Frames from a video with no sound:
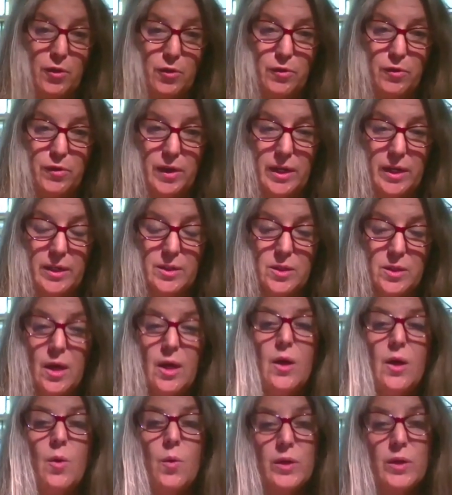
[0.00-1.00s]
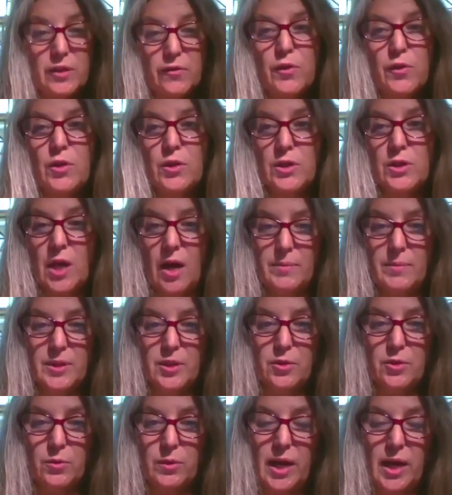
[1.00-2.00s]
things, or difficult times in
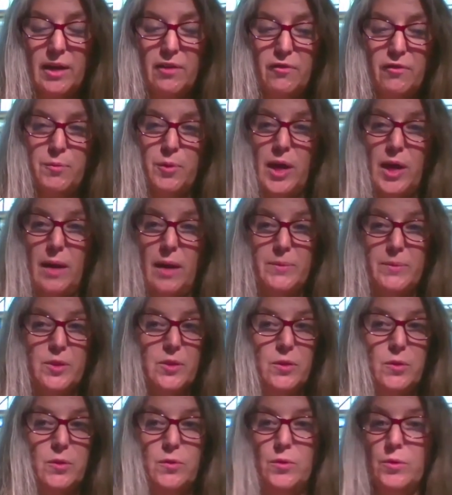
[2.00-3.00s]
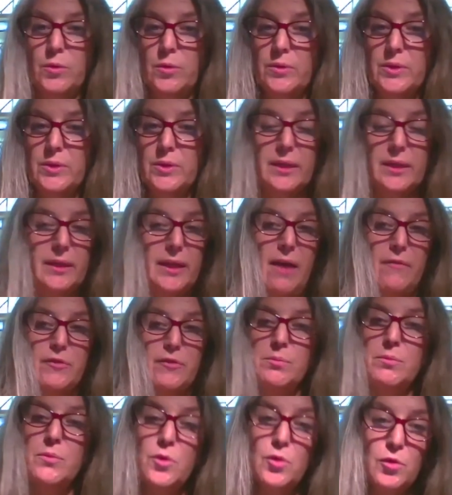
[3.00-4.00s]
your life. Perhaps you suddenly have
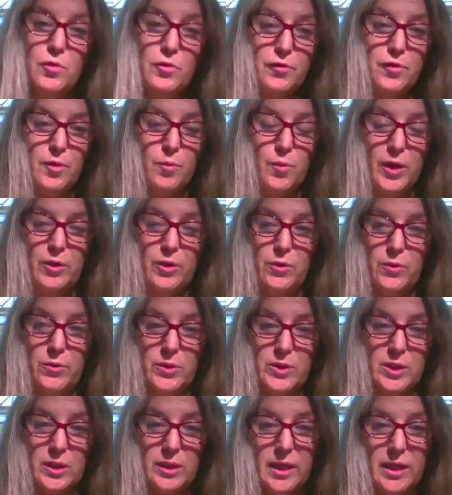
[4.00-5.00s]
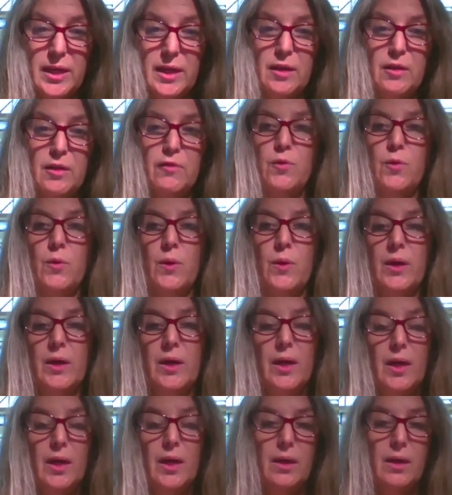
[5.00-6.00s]
to move from where you used to live, or
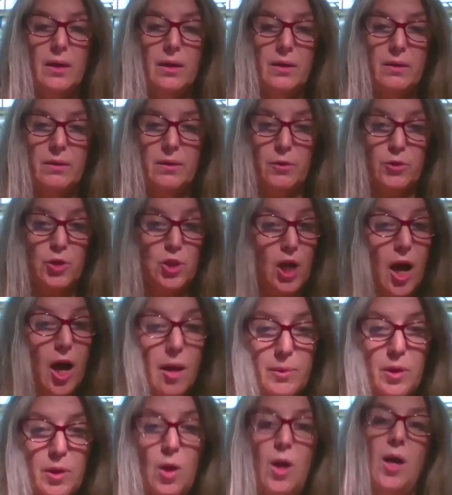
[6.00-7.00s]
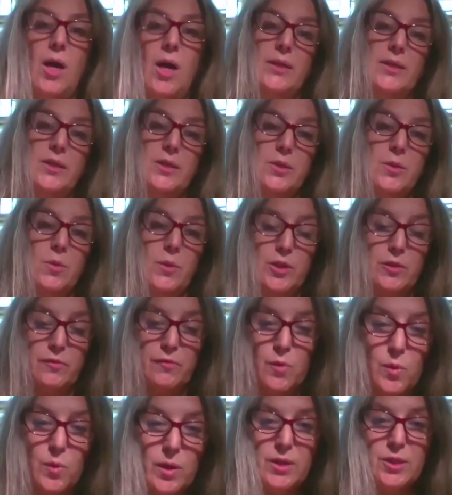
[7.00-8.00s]
job loss or
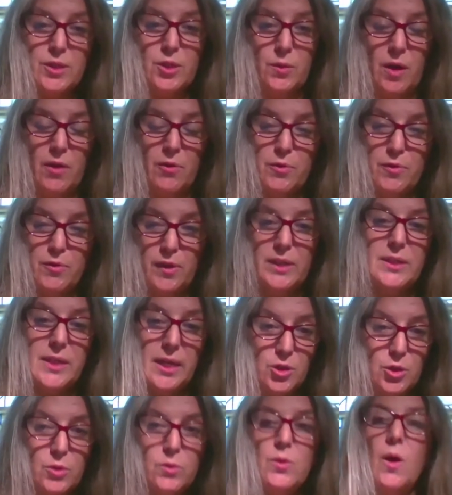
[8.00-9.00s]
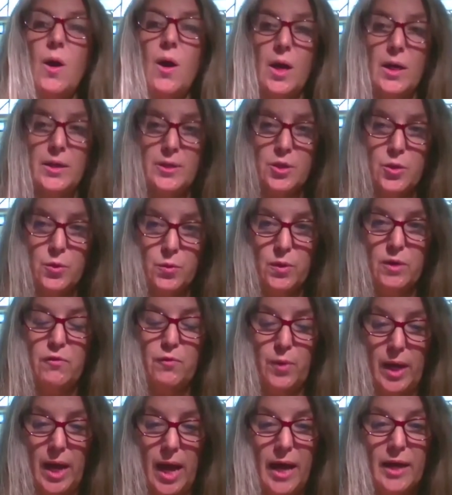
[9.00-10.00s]
divorce or other things that do cause grief
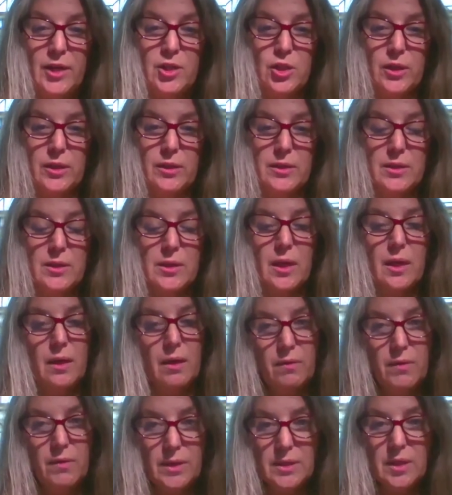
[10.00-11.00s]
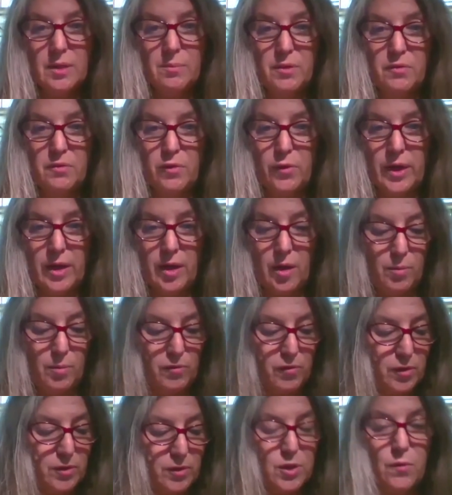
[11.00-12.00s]
reactions. These can be very
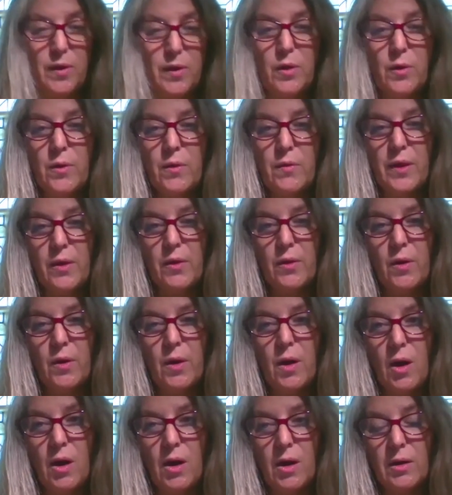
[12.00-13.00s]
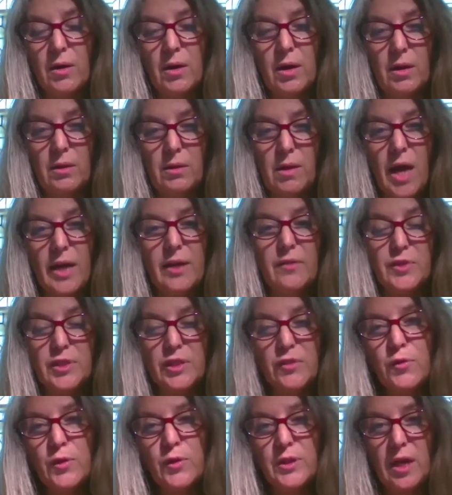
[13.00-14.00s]
helpful. So there are a lot of
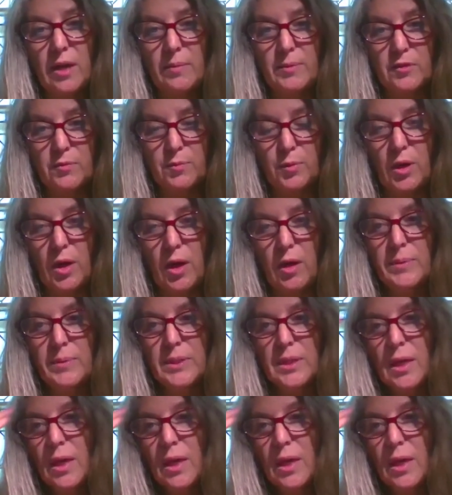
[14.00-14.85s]
different types of prompts.